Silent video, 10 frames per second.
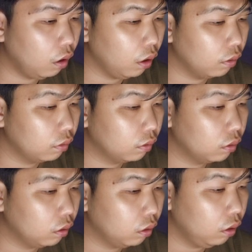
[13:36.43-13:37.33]
All right,
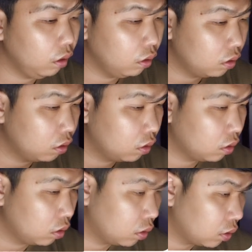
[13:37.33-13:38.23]
it's
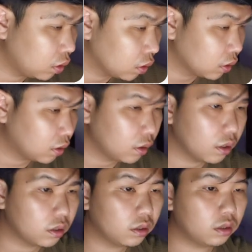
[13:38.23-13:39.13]

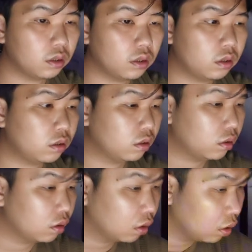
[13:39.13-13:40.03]
success.
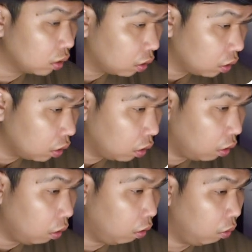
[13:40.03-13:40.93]

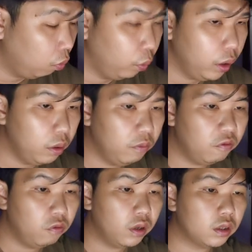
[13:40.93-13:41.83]
We
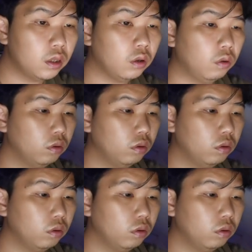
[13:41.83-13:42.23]
fix it